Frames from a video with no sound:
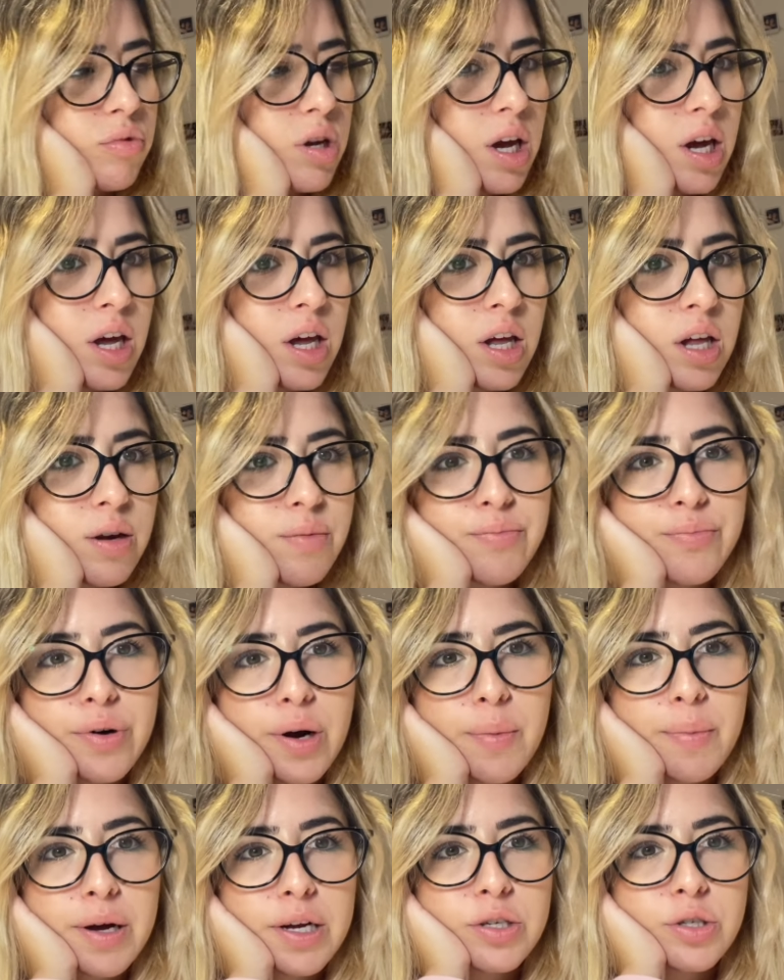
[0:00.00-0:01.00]
and
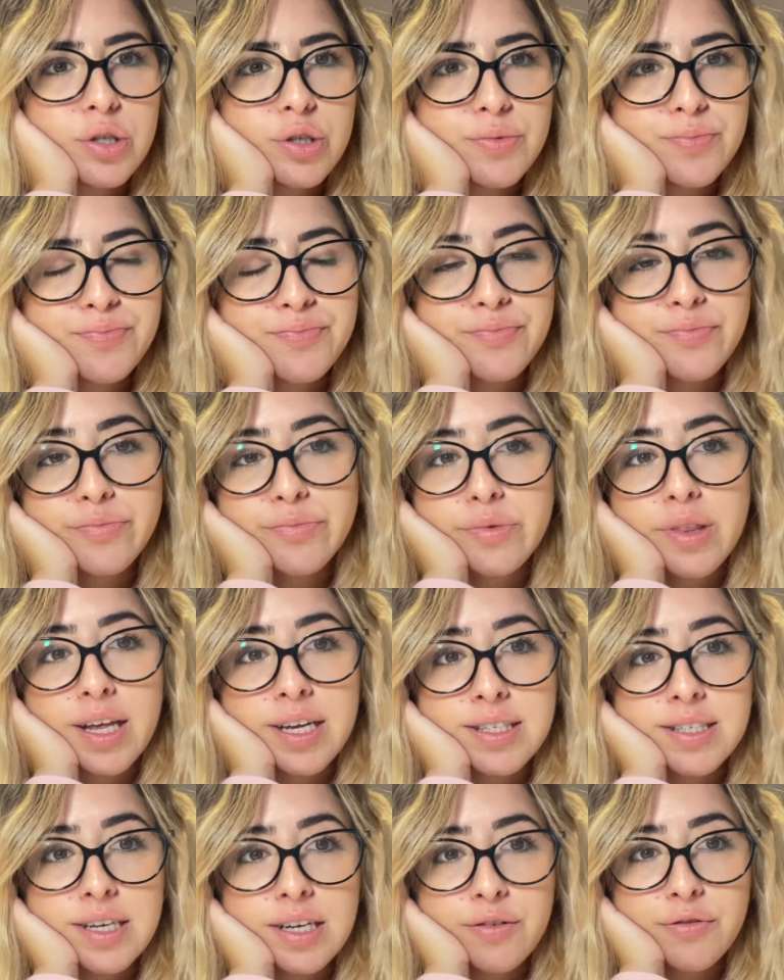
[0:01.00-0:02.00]
pretty much
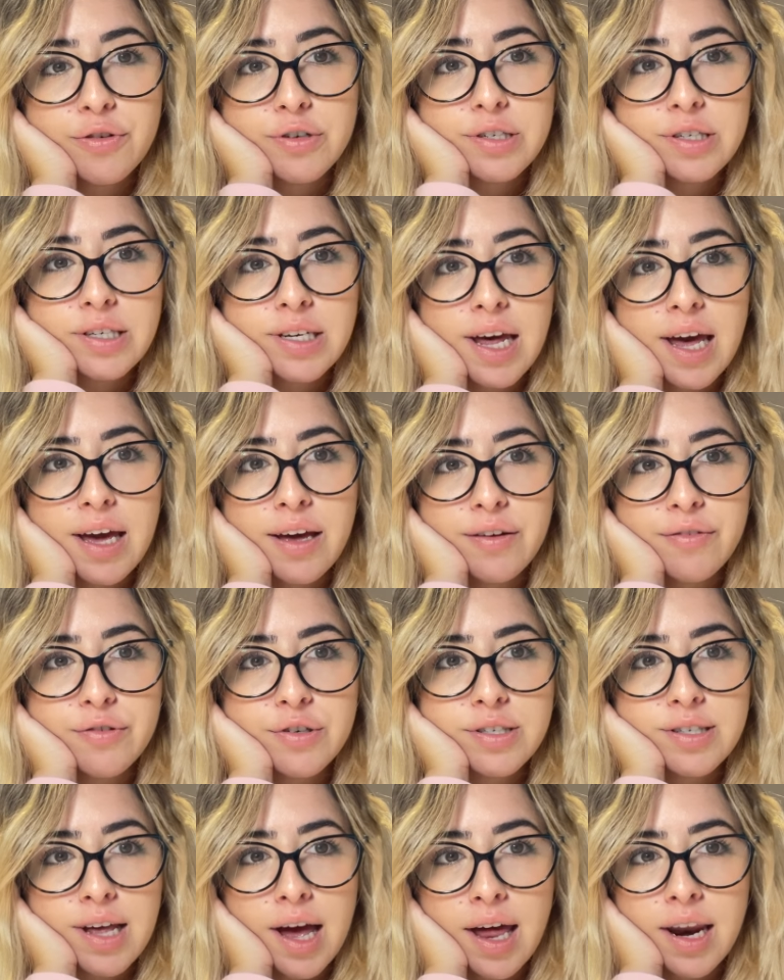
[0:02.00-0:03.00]
that's it for today for
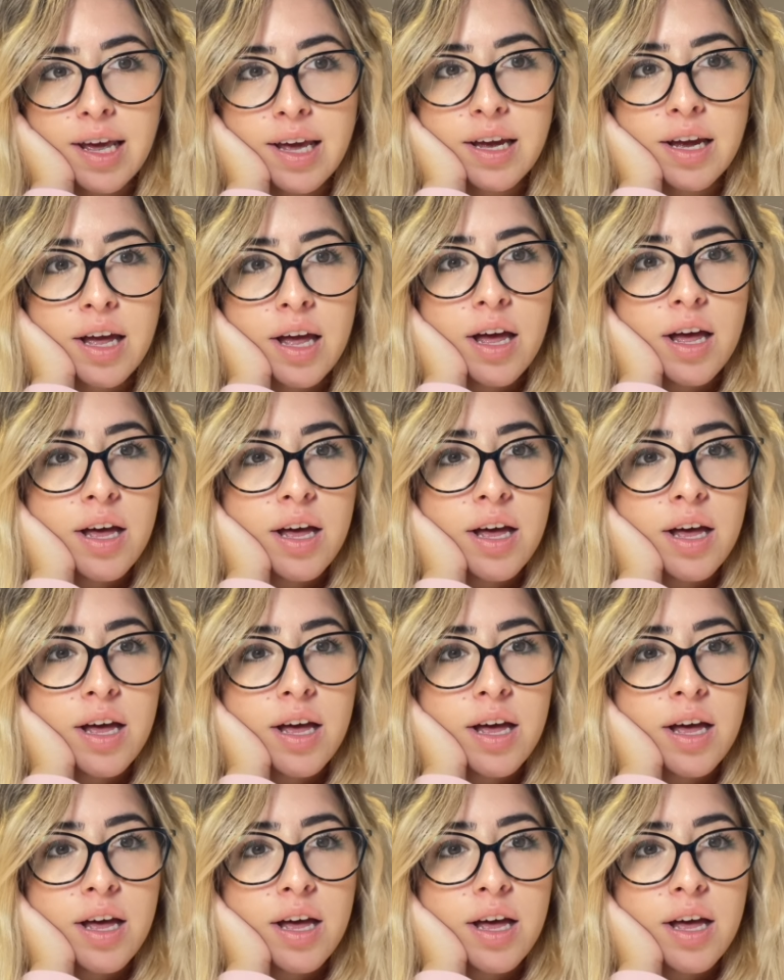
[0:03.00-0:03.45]
studying.